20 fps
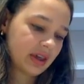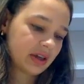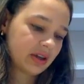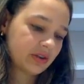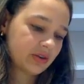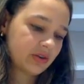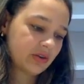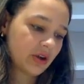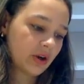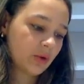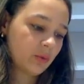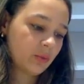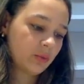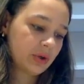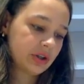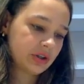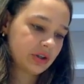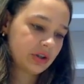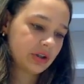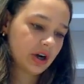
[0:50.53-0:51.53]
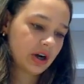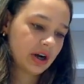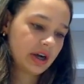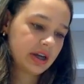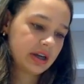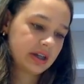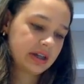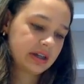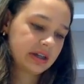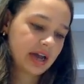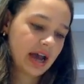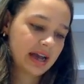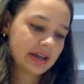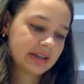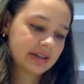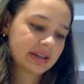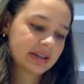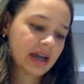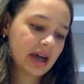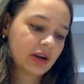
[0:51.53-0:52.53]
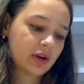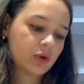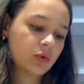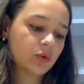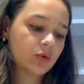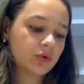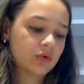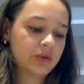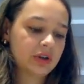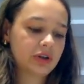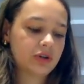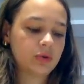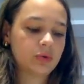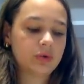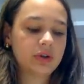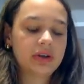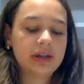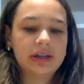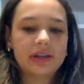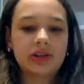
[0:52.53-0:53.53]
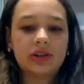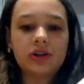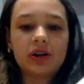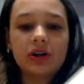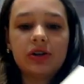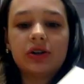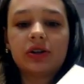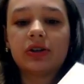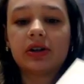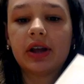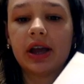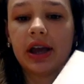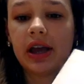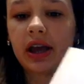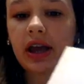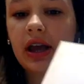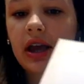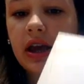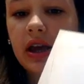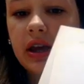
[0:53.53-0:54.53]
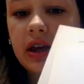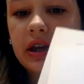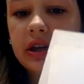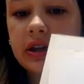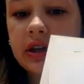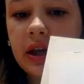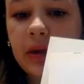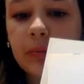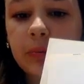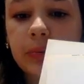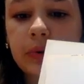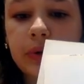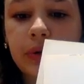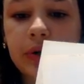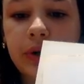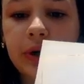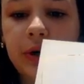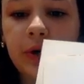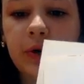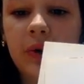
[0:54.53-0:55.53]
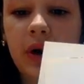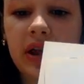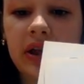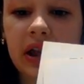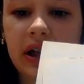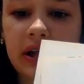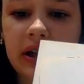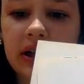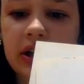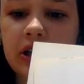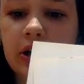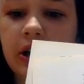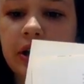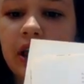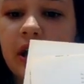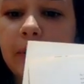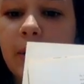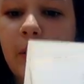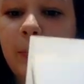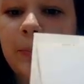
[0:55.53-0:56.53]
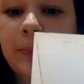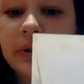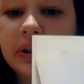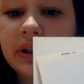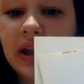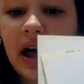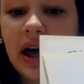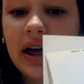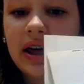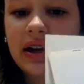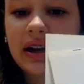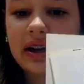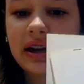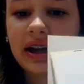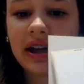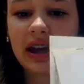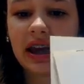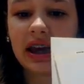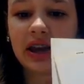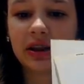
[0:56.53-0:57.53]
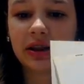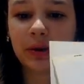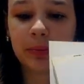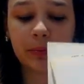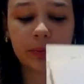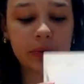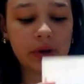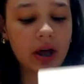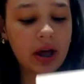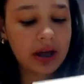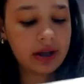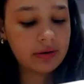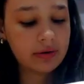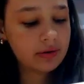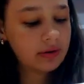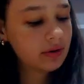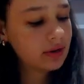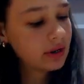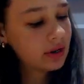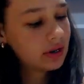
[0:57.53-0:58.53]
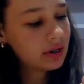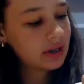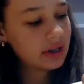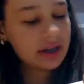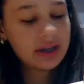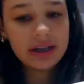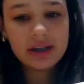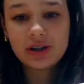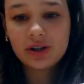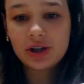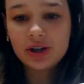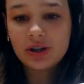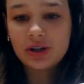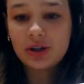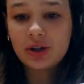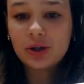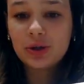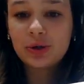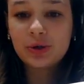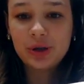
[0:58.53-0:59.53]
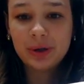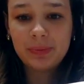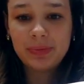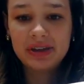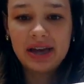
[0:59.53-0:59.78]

So we start, and it has this kind of cool visual. It starts like he's in blue, and then he's talking about blood, and like the blood, it starts to drip